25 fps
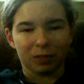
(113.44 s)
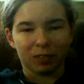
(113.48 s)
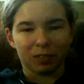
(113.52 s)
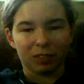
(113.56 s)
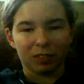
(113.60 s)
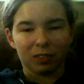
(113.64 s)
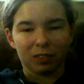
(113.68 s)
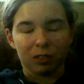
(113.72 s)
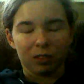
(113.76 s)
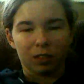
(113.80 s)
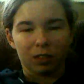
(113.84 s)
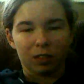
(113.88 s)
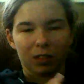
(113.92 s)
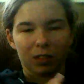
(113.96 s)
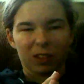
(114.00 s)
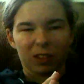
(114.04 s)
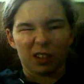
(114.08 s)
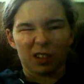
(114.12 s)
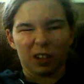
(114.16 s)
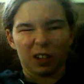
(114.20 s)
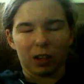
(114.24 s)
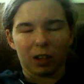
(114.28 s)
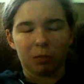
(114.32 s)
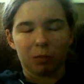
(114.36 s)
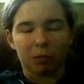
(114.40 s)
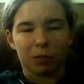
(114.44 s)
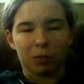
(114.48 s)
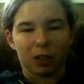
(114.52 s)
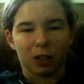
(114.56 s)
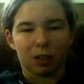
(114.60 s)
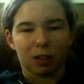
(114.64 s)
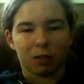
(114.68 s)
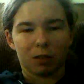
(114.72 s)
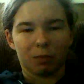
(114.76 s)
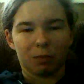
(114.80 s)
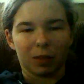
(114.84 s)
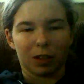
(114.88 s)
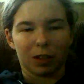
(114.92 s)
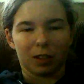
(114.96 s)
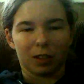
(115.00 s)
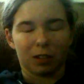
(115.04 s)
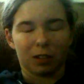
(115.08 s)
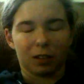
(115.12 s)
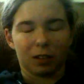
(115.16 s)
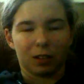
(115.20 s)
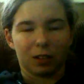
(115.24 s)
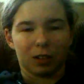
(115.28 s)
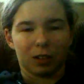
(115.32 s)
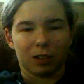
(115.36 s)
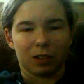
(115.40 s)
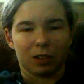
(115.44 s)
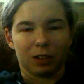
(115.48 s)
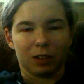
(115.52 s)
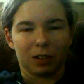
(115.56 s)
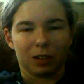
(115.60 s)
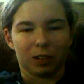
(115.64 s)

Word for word: got me on medicine and then